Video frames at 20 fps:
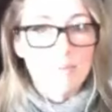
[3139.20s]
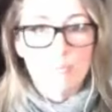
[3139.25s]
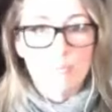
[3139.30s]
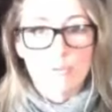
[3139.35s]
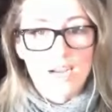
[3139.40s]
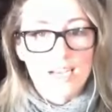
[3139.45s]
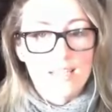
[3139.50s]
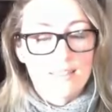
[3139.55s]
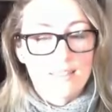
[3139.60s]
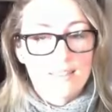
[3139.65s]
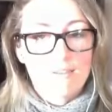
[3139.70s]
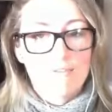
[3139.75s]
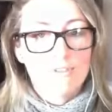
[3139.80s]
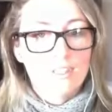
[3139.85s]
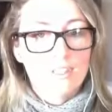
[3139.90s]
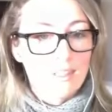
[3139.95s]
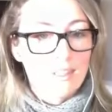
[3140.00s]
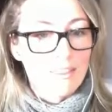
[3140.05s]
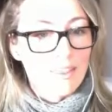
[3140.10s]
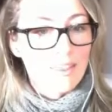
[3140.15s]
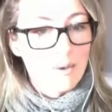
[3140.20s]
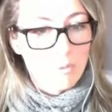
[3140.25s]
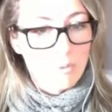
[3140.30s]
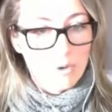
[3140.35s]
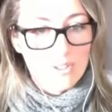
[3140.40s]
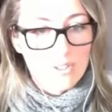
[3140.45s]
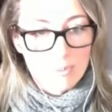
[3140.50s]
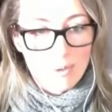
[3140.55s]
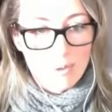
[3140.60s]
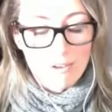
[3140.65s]
embrace everything that there
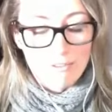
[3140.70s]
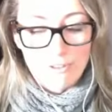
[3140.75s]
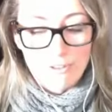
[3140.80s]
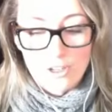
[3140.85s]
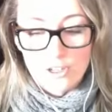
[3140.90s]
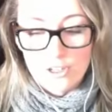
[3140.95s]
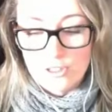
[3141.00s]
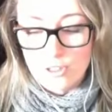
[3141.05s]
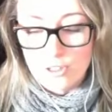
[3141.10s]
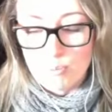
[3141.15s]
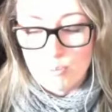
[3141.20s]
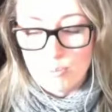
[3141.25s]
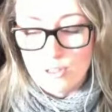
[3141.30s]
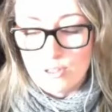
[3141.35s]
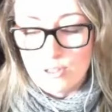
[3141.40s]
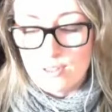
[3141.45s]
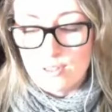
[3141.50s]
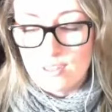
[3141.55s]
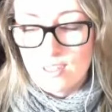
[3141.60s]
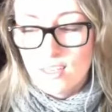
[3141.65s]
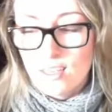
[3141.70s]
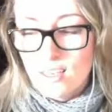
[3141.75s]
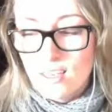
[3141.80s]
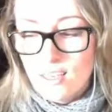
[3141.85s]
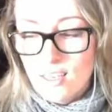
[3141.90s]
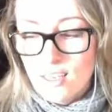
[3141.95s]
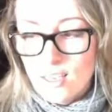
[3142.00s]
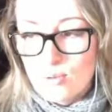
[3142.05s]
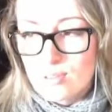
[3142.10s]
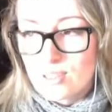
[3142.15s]
was about Photoshop, because
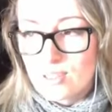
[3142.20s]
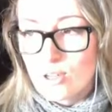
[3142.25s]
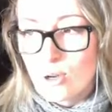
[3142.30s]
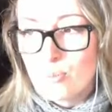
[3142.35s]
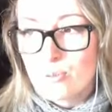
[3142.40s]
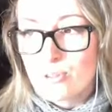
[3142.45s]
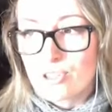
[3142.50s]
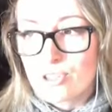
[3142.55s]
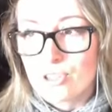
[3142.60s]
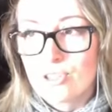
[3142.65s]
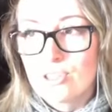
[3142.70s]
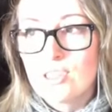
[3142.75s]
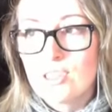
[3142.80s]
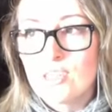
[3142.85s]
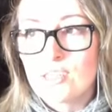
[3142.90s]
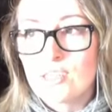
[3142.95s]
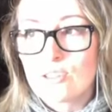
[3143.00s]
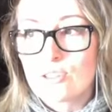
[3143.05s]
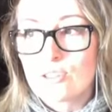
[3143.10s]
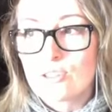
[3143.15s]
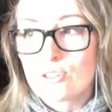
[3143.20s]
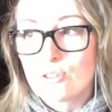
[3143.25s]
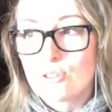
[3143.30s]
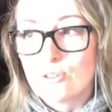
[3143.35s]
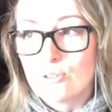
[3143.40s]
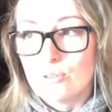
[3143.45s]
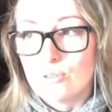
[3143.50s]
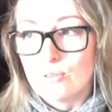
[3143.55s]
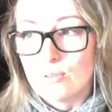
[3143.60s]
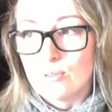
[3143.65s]
it was an opportunity
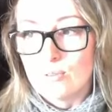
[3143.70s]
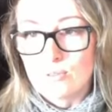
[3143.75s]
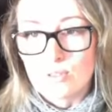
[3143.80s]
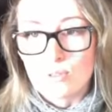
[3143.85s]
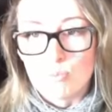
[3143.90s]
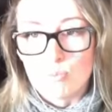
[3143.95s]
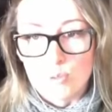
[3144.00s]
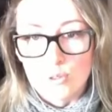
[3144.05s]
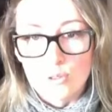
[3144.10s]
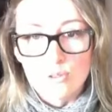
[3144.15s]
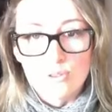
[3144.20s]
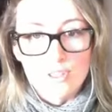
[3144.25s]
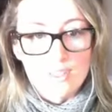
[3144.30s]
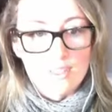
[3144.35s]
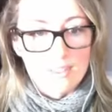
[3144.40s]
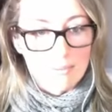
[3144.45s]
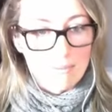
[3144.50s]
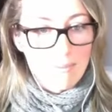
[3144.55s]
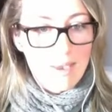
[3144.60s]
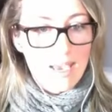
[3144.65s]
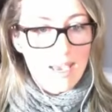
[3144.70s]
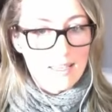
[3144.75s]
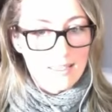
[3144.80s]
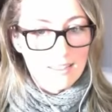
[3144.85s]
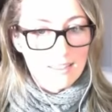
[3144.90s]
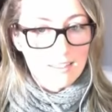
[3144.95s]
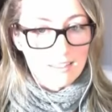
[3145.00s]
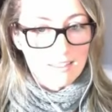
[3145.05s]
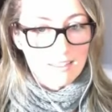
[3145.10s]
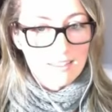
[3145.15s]
to build these
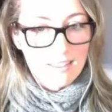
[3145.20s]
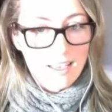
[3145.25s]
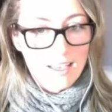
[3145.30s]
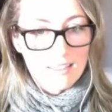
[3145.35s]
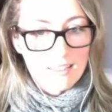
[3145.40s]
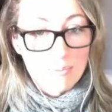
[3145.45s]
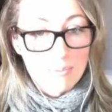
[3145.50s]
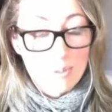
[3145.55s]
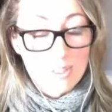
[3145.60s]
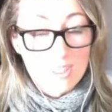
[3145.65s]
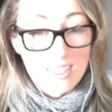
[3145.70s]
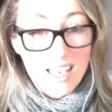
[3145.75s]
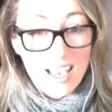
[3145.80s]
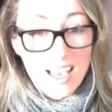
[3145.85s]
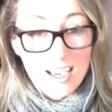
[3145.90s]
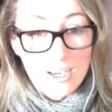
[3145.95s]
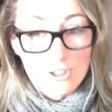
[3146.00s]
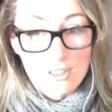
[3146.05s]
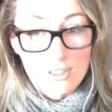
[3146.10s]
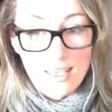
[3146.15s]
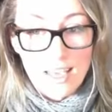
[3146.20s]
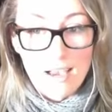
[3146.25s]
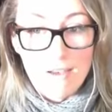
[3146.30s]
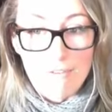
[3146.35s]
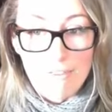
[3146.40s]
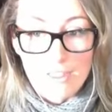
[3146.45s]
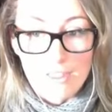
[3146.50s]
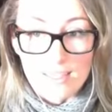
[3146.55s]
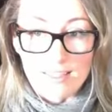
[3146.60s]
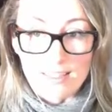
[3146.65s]
amazing sets, but to actually
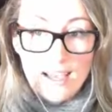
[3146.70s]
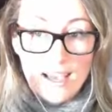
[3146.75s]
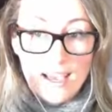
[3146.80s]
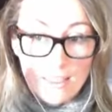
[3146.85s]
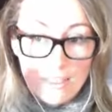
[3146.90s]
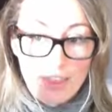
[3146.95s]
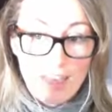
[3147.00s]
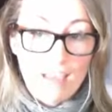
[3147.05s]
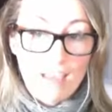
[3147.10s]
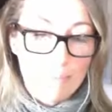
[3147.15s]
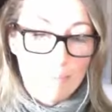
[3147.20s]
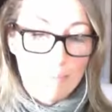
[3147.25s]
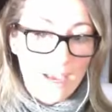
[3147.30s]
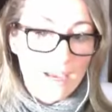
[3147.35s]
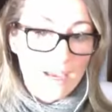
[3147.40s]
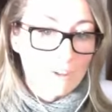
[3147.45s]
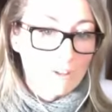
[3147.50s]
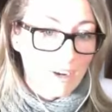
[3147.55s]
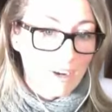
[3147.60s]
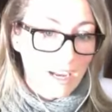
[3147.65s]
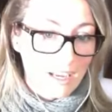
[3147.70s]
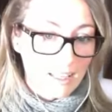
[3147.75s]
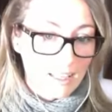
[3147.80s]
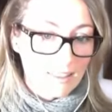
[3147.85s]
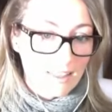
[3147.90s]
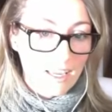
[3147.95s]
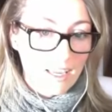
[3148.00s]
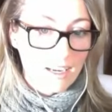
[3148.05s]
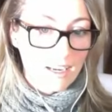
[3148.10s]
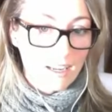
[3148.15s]
have things like that background
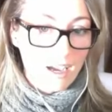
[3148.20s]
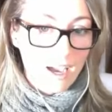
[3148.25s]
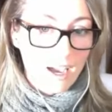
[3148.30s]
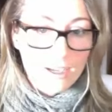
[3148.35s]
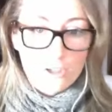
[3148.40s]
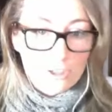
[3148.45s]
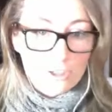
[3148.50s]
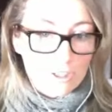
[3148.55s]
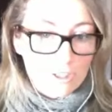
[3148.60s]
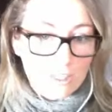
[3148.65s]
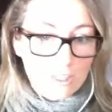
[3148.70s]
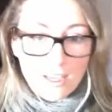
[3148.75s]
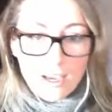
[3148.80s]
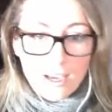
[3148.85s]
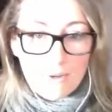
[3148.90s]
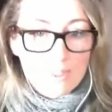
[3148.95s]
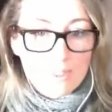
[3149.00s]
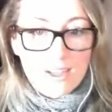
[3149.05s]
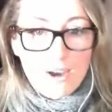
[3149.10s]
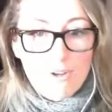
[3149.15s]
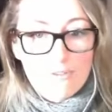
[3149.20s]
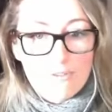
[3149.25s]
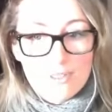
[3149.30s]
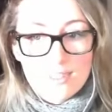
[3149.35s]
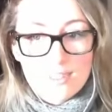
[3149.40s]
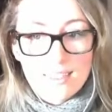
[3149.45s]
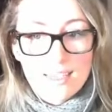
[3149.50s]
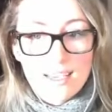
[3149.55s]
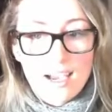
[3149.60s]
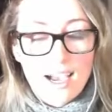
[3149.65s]
that I couldn't. I mean,
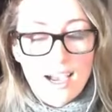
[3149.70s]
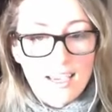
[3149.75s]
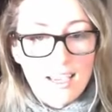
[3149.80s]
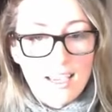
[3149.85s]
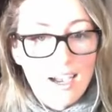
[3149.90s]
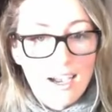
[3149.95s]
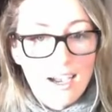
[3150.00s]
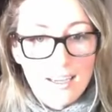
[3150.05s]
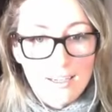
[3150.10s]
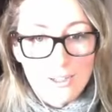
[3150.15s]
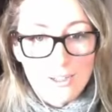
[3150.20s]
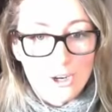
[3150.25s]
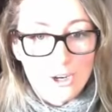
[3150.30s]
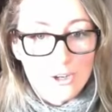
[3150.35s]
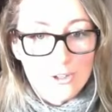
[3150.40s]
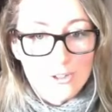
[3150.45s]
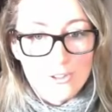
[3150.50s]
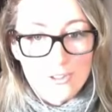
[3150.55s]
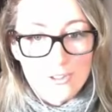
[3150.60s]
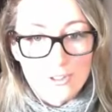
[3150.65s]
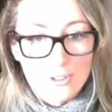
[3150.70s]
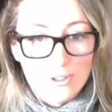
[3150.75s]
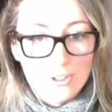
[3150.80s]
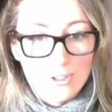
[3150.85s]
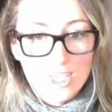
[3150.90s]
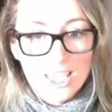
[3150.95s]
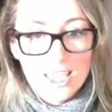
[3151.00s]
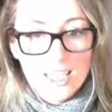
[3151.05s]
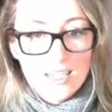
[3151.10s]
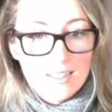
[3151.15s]
obviously, I can't go to
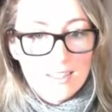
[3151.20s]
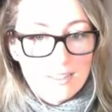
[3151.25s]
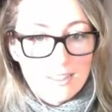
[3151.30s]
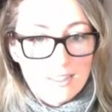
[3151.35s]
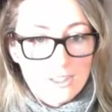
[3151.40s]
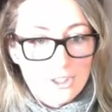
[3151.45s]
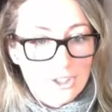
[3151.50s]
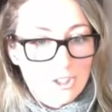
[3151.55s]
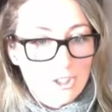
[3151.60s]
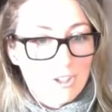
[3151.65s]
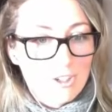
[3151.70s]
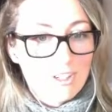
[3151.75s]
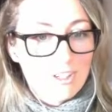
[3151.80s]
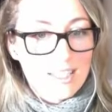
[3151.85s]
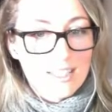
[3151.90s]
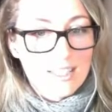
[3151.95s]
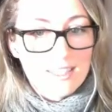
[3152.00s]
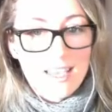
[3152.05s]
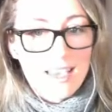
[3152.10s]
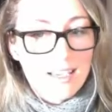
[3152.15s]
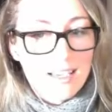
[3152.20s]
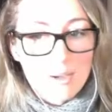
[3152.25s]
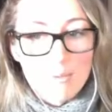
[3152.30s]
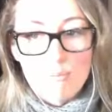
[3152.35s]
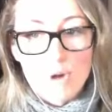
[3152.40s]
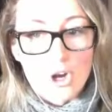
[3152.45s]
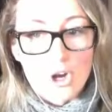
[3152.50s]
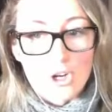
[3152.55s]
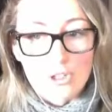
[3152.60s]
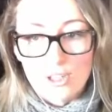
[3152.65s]
Dijon and take a
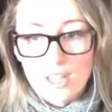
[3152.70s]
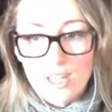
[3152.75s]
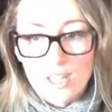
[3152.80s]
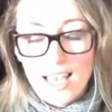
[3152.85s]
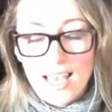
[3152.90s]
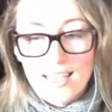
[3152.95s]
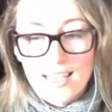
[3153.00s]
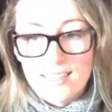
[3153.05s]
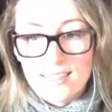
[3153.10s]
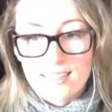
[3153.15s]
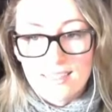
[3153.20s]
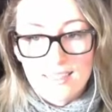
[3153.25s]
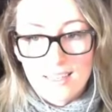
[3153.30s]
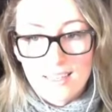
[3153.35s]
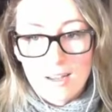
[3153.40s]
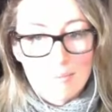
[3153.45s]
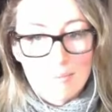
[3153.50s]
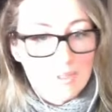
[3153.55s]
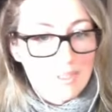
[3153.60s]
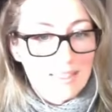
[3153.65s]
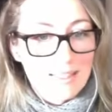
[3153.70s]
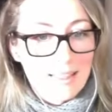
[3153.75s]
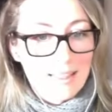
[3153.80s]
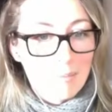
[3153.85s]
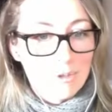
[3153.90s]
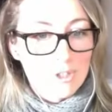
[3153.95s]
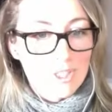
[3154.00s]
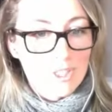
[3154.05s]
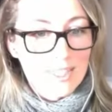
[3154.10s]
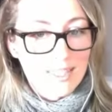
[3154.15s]
model and set up this
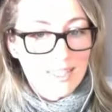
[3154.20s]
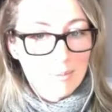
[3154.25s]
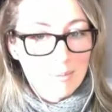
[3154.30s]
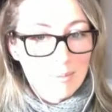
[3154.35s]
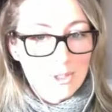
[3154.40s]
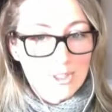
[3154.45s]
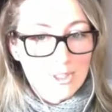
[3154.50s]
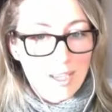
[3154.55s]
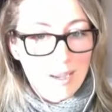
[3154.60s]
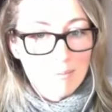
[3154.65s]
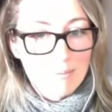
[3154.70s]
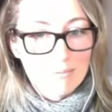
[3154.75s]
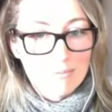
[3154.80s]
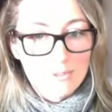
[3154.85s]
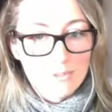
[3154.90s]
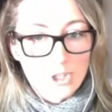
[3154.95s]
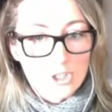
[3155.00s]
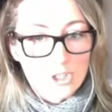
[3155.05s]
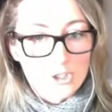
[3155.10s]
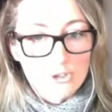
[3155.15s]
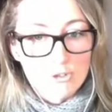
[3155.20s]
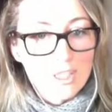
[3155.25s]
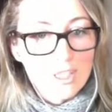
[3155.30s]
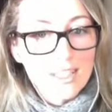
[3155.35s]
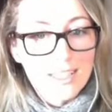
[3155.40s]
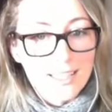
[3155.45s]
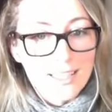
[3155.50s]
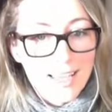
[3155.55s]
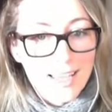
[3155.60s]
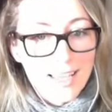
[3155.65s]
elaborate scene because I'm not a
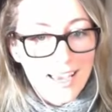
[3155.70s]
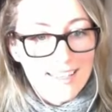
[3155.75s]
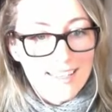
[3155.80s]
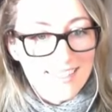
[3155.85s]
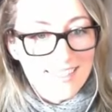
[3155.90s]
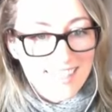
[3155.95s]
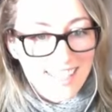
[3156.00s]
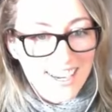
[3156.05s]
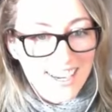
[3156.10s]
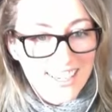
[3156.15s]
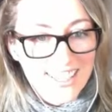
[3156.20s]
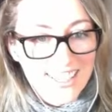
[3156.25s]
trillionaire, so,